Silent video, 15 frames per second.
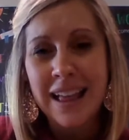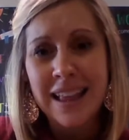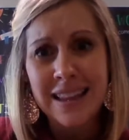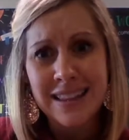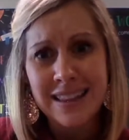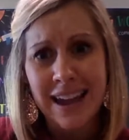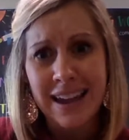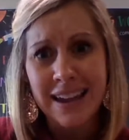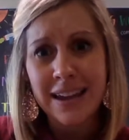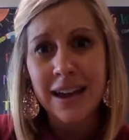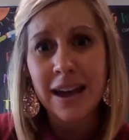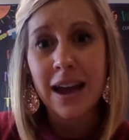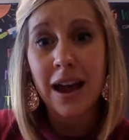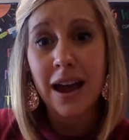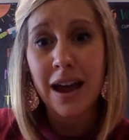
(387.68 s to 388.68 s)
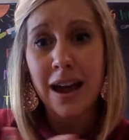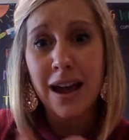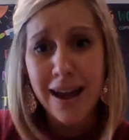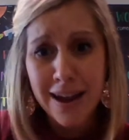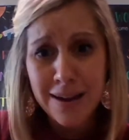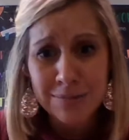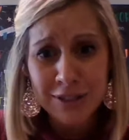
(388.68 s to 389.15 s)
Like,
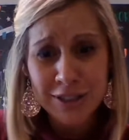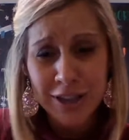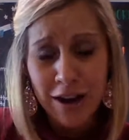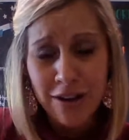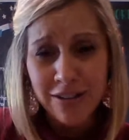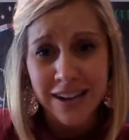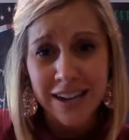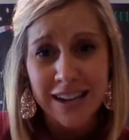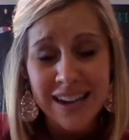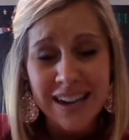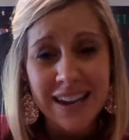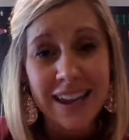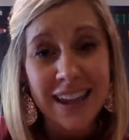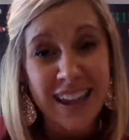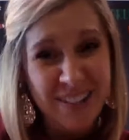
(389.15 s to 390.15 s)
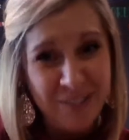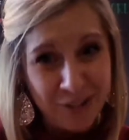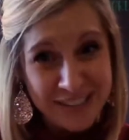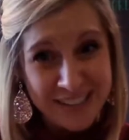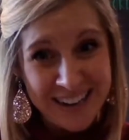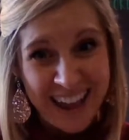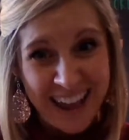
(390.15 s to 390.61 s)
I'm sorry, it
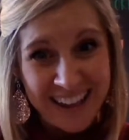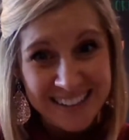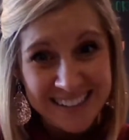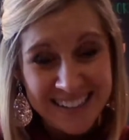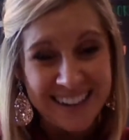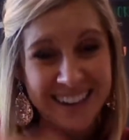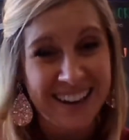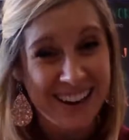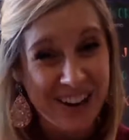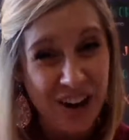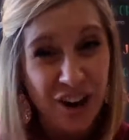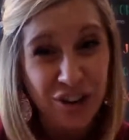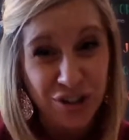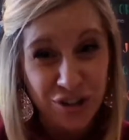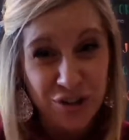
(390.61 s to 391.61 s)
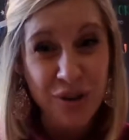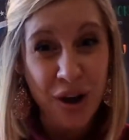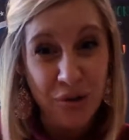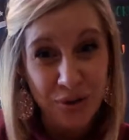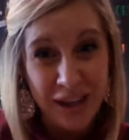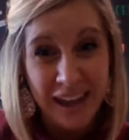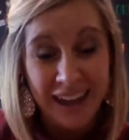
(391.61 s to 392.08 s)
was an accident. Are you
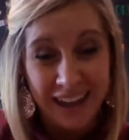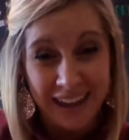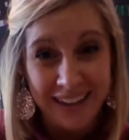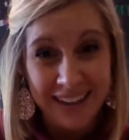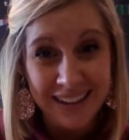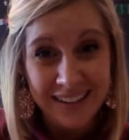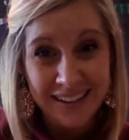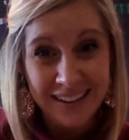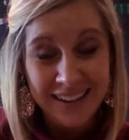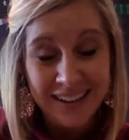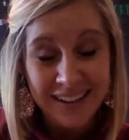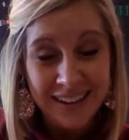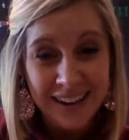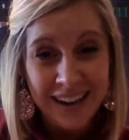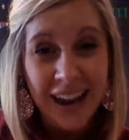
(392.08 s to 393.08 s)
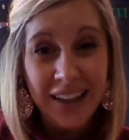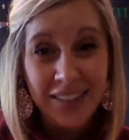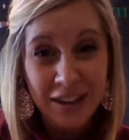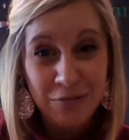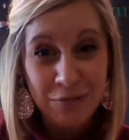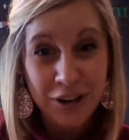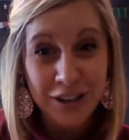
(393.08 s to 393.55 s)
okay? And
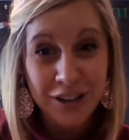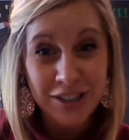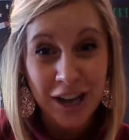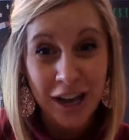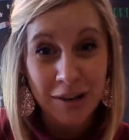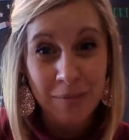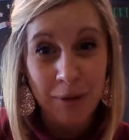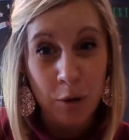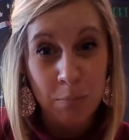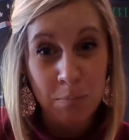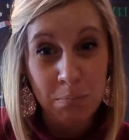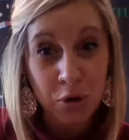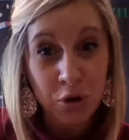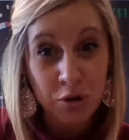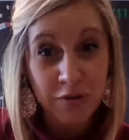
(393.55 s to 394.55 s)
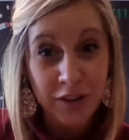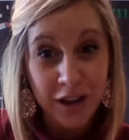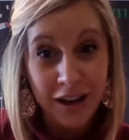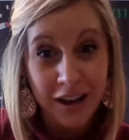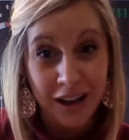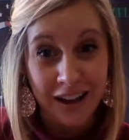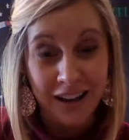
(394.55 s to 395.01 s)
then we're going to talk about moving
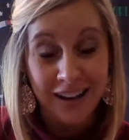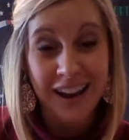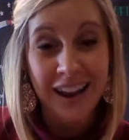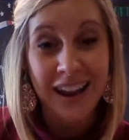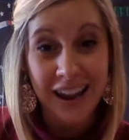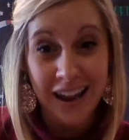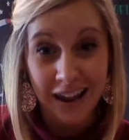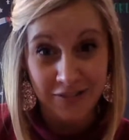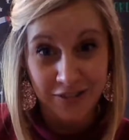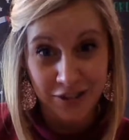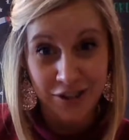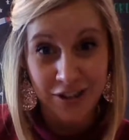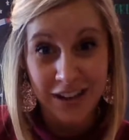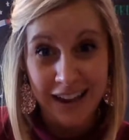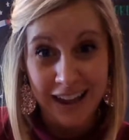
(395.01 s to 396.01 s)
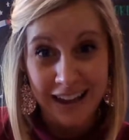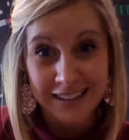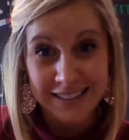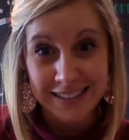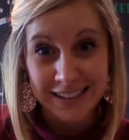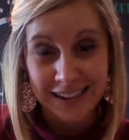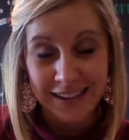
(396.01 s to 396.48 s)
on after an
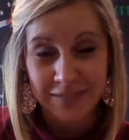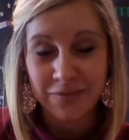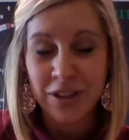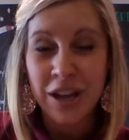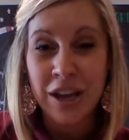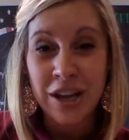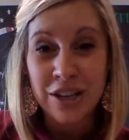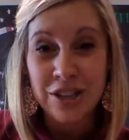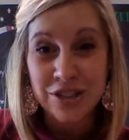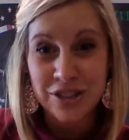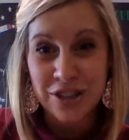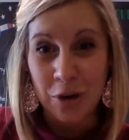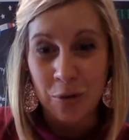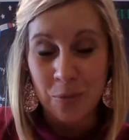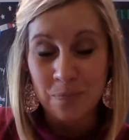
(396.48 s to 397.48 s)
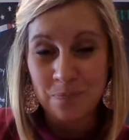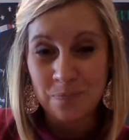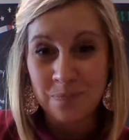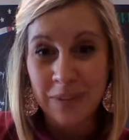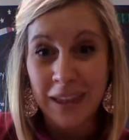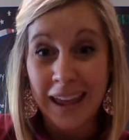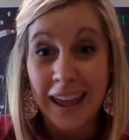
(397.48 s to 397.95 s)
accident. So,
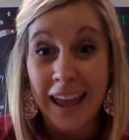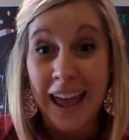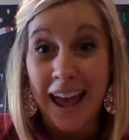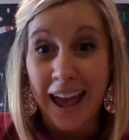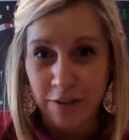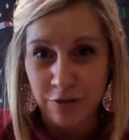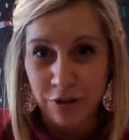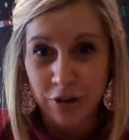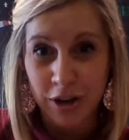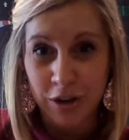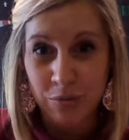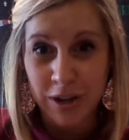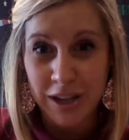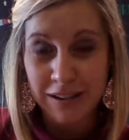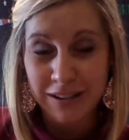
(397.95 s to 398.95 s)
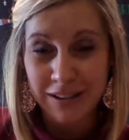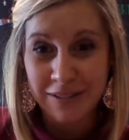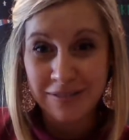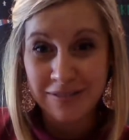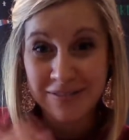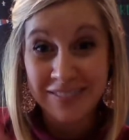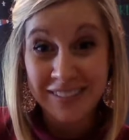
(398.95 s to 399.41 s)
have a great week.
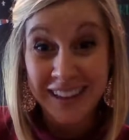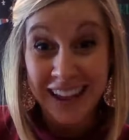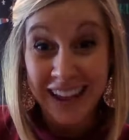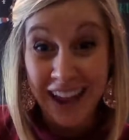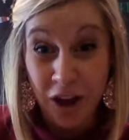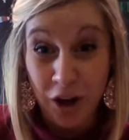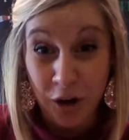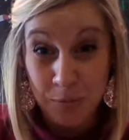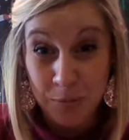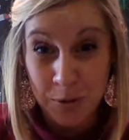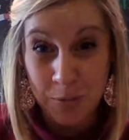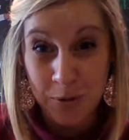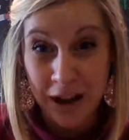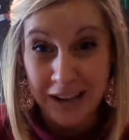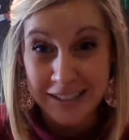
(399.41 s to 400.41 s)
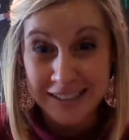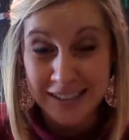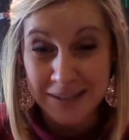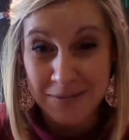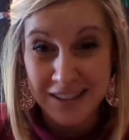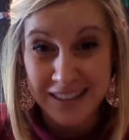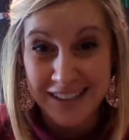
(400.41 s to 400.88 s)
Hope you practice
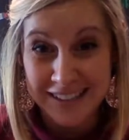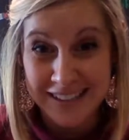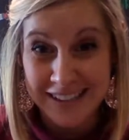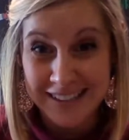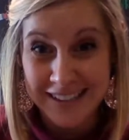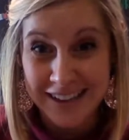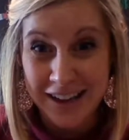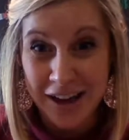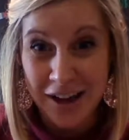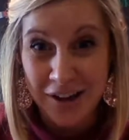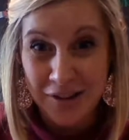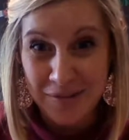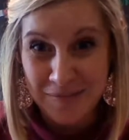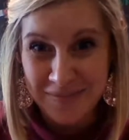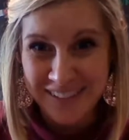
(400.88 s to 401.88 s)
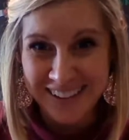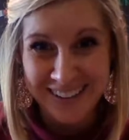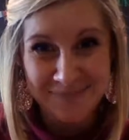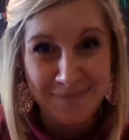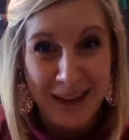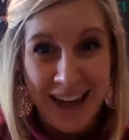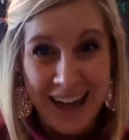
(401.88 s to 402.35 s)
some of these things at home.
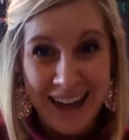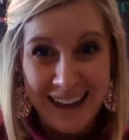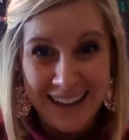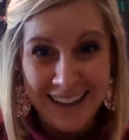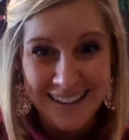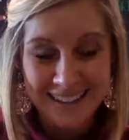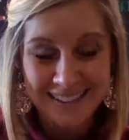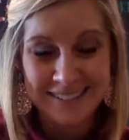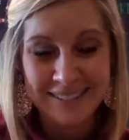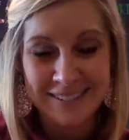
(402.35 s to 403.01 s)
Bye!